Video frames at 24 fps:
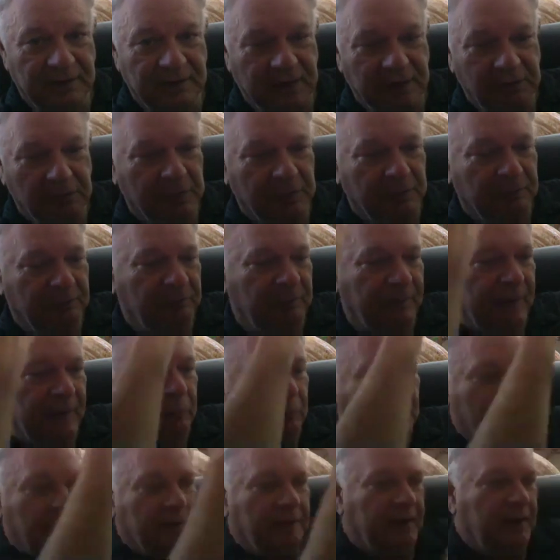And they were they
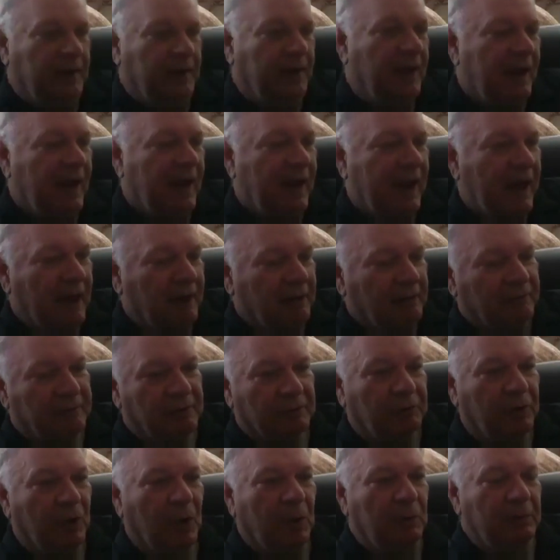were the head of
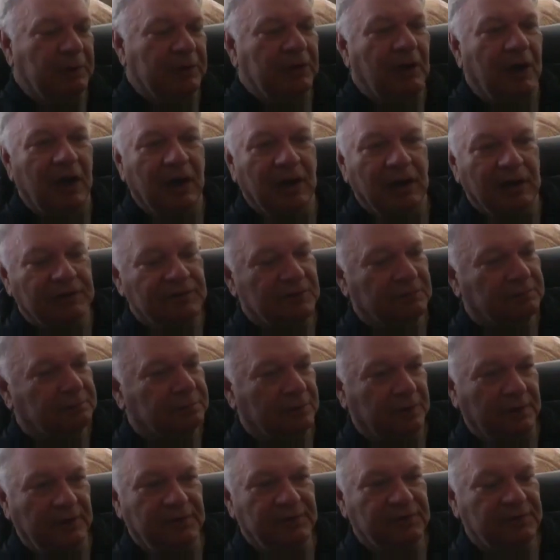the Roman College of
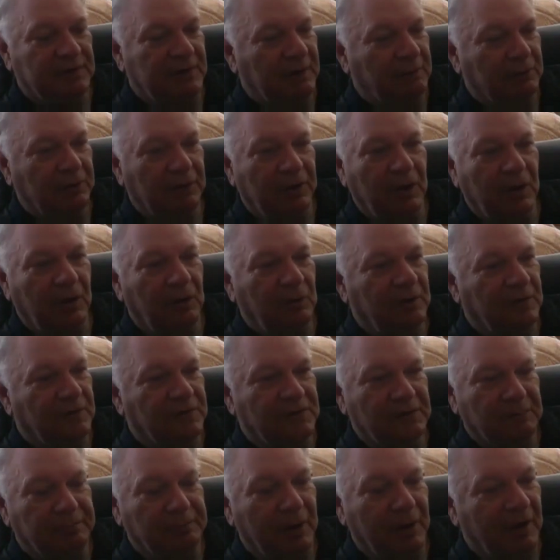Priests, and they were known
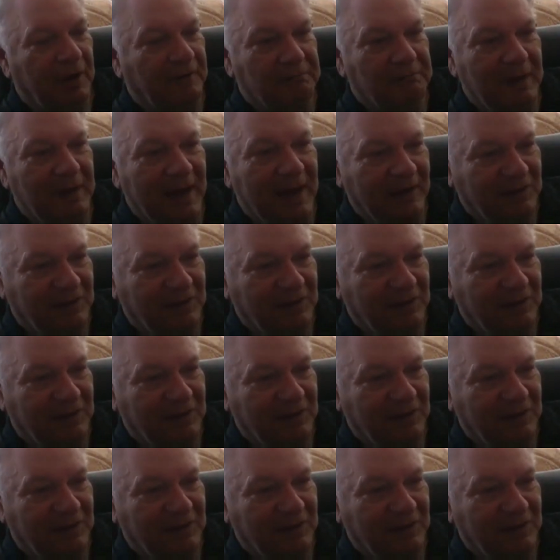as the Pontiff